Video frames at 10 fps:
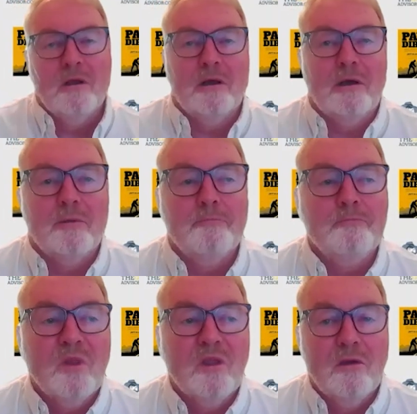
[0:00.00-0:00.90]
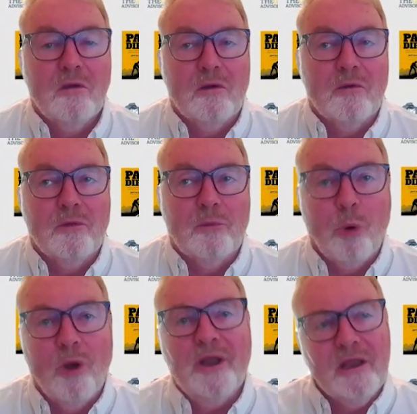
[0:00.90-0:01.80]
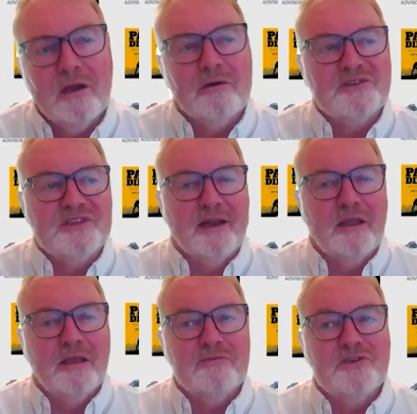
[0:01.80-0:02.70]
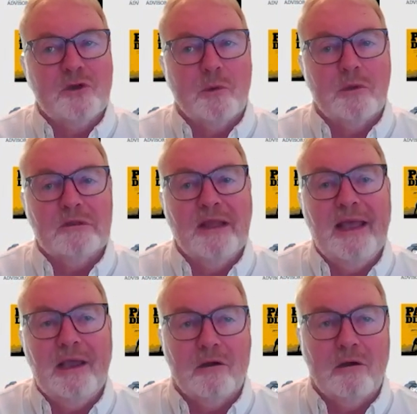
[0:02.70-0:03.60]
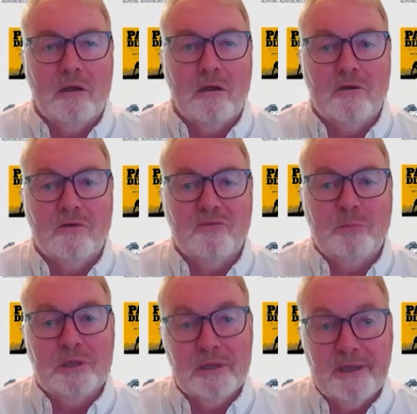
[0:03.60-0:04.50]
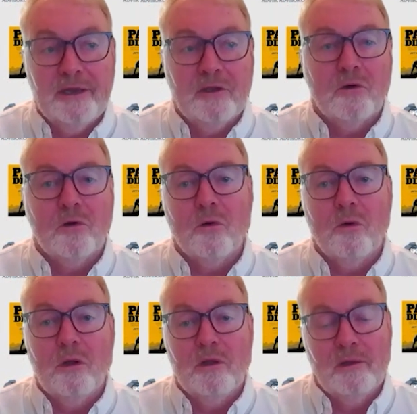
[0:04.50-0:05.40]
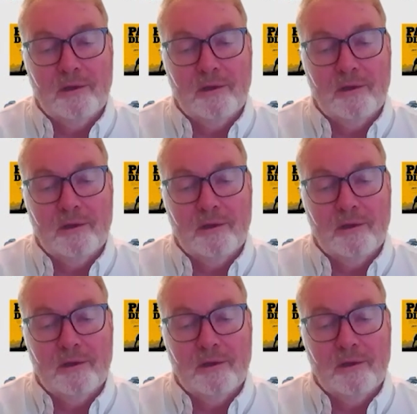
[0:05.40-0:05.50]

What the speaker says: The point here is that it gives you a layer of political,